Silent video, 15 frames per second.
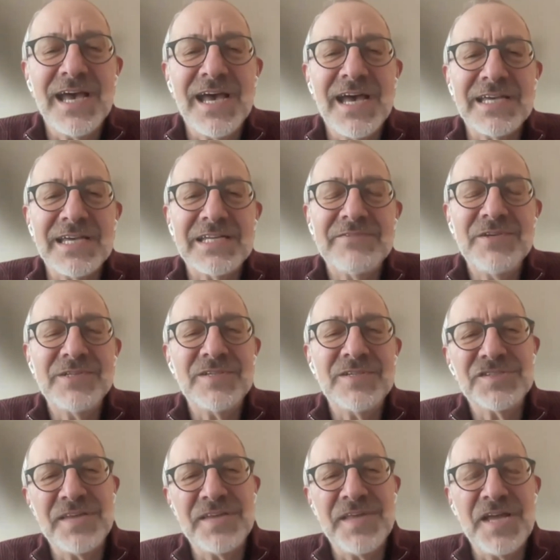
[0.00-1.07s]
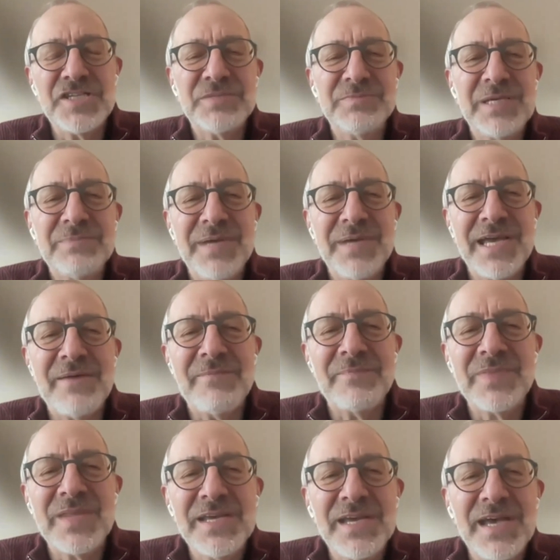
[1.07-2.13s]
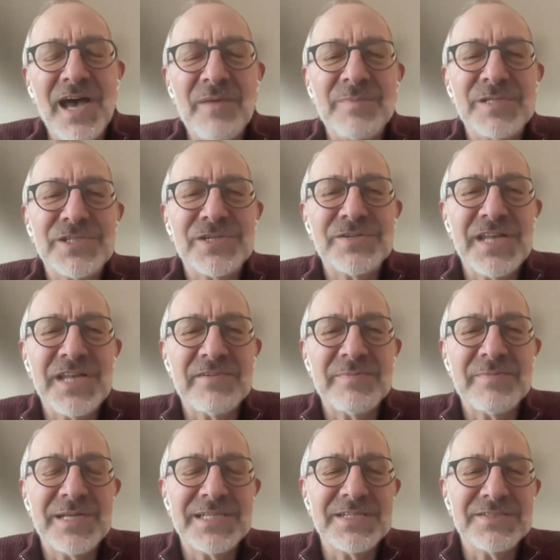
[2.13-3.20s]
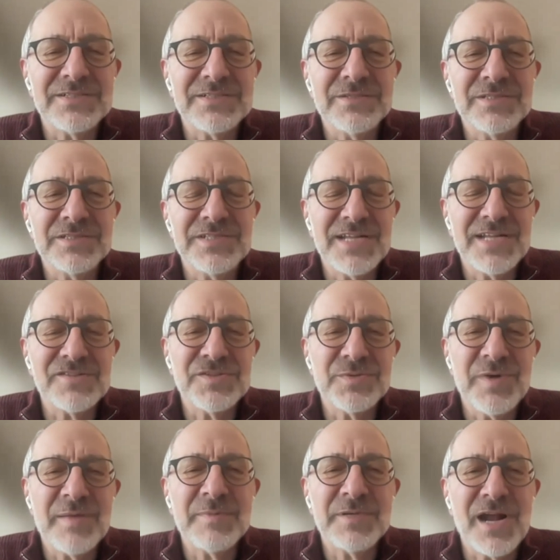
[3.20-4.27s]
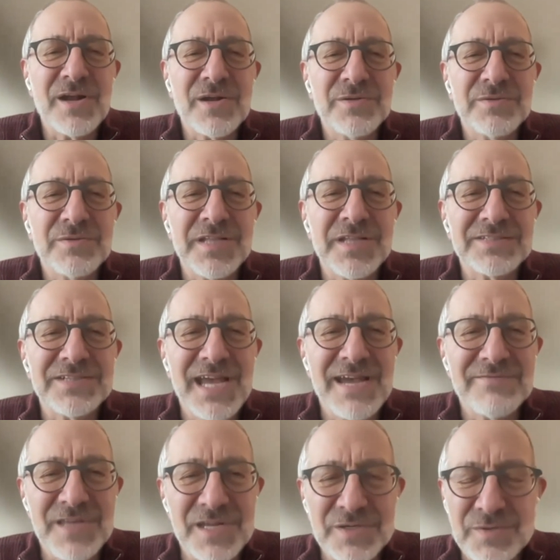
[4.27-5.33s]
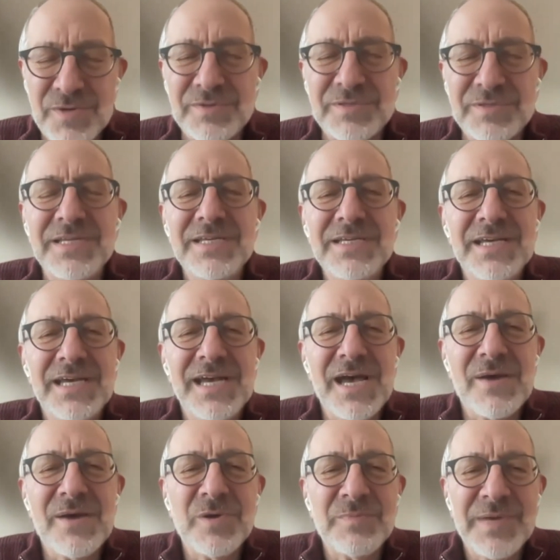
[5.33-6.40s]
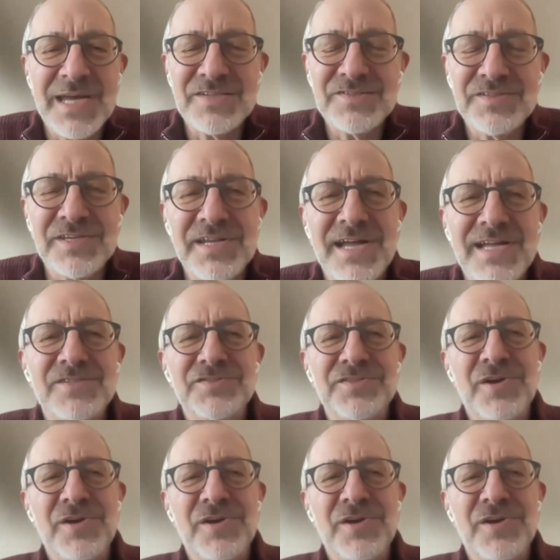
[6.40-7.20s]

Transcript: And if you can send that to me, Pam, I'll be sure that everybody who attends the webinar who would like to have that quote will pass that on.